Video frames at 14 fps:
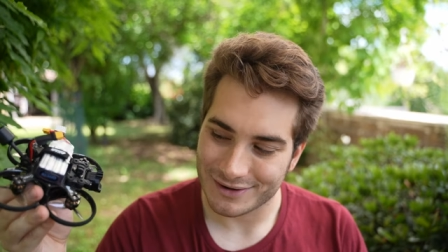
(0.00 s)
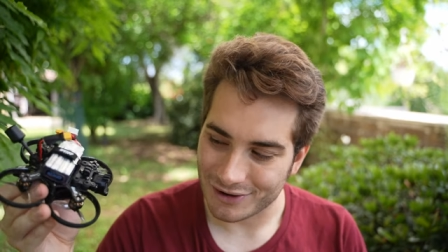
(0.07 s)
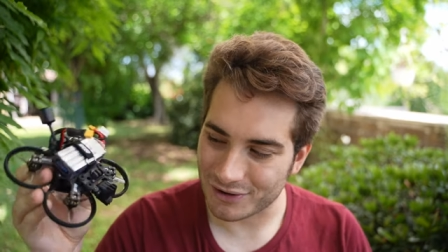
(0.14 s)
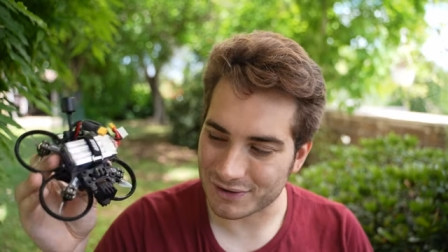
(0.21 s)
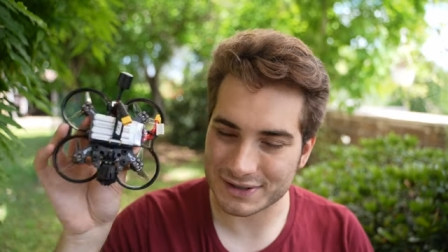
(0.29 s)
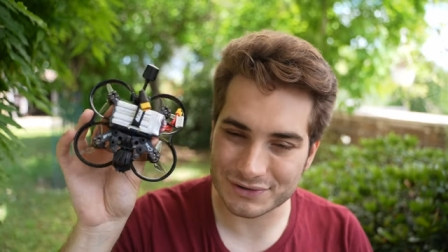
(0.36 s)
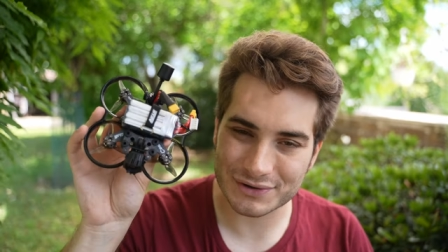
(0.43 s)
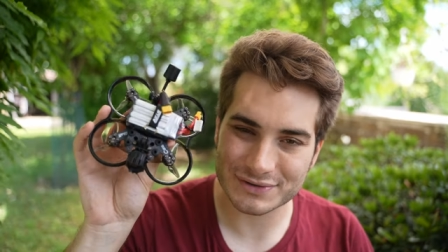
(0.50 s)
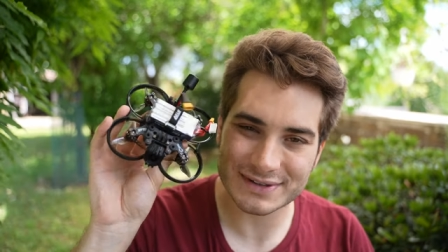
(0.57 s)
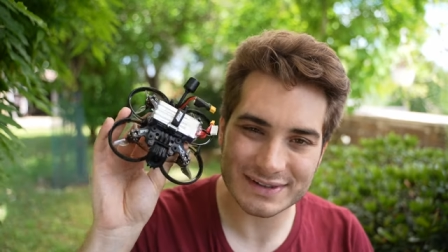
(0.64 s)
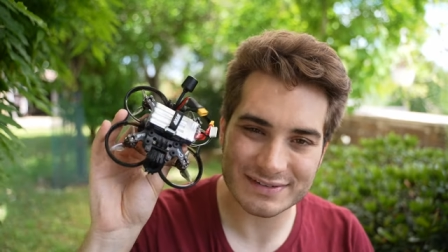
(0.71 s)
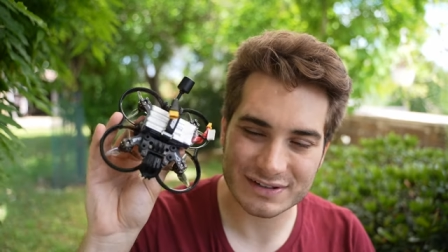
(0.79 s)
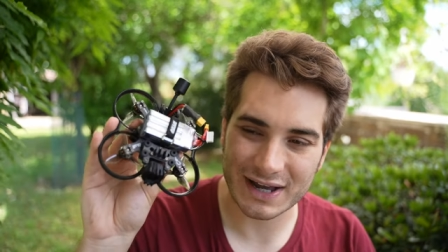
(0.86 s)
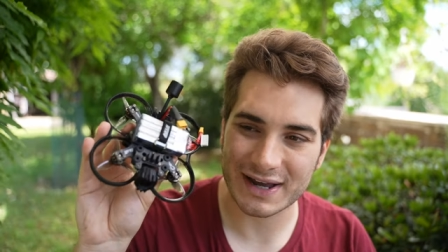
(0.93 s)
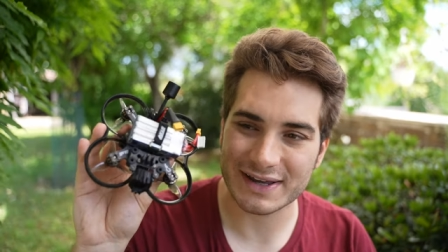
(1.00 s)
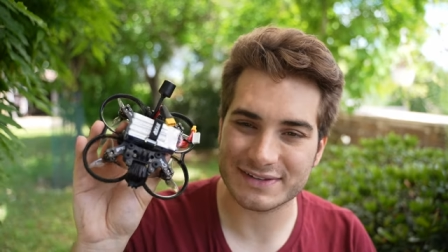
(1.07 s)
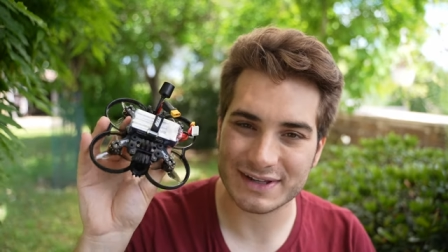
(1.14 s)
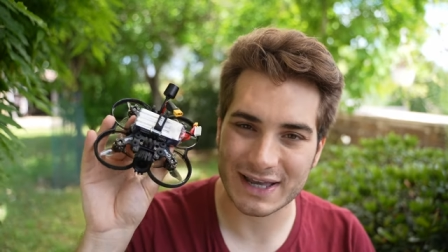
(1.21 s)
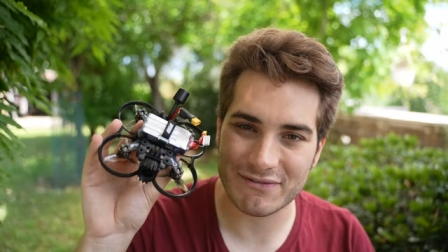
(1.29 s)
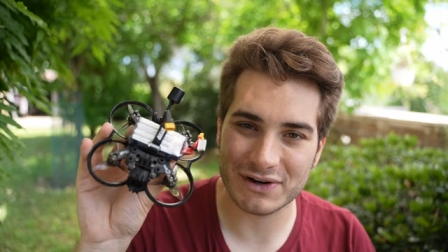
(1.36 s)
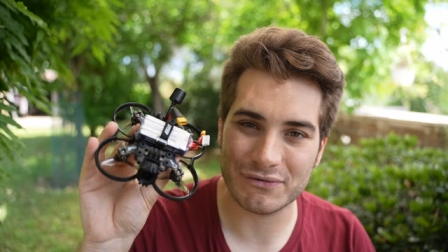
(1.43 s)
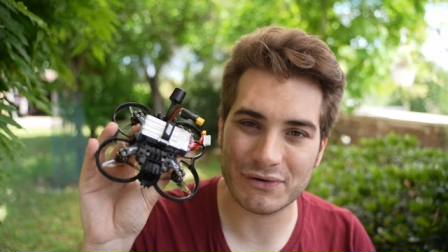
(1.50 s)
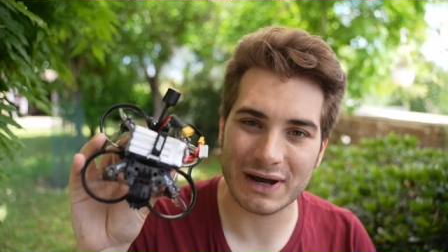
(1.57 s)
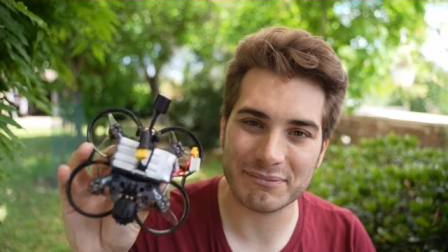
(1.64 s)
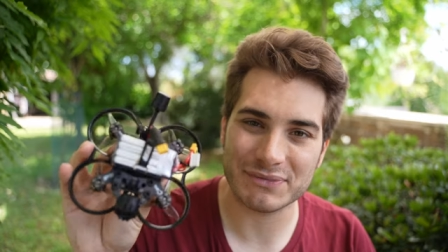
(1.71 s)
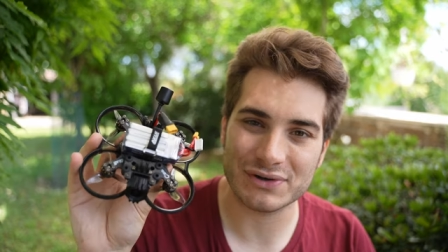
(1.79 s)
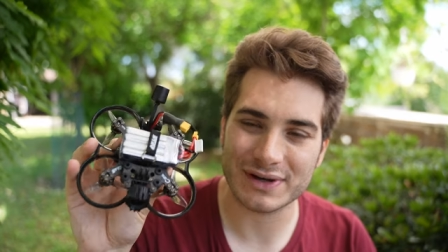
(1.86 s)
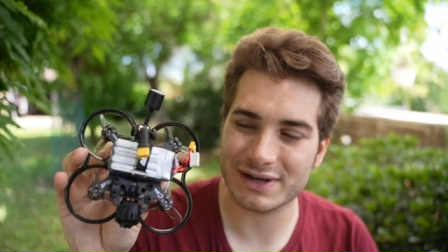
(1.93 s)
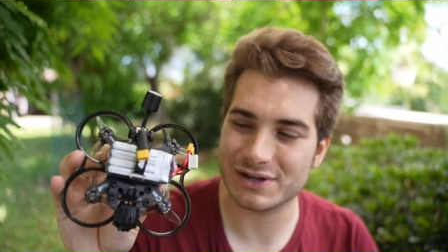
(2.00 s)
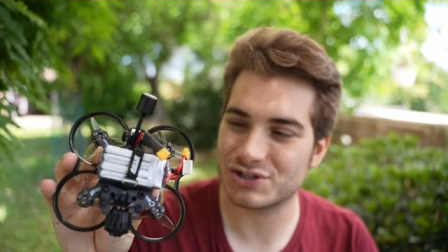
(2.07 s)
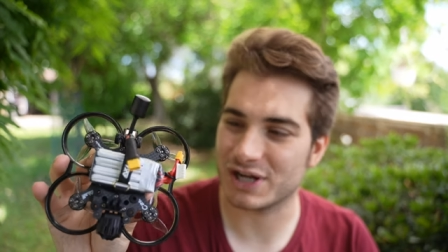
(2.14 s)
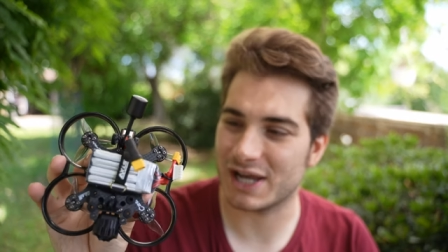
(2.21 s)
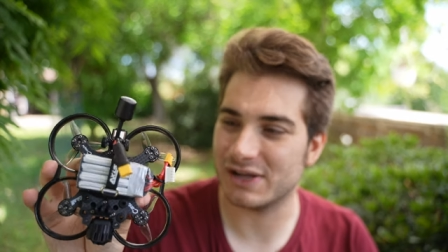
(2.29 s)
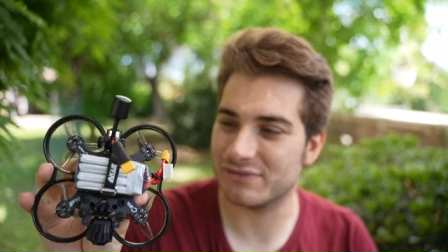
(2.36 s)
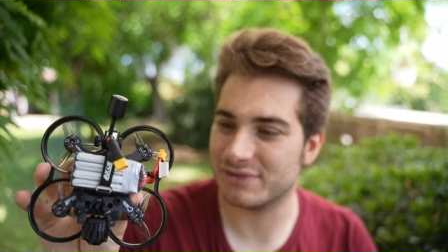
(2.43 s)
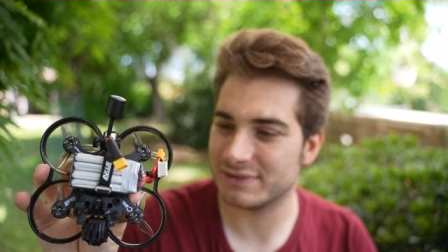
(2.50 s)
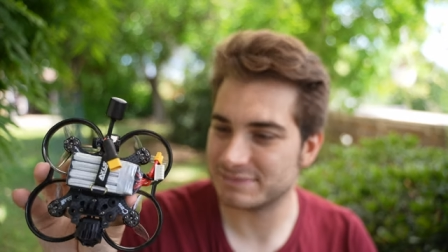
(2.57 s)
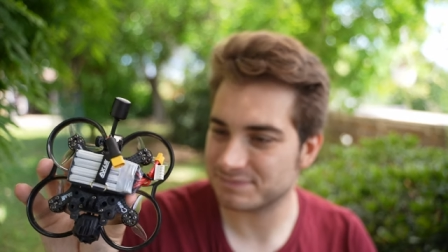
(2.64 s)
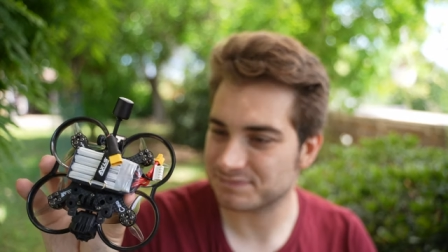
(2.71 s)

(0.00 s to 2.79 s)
On a drone this size, every gram you can shave,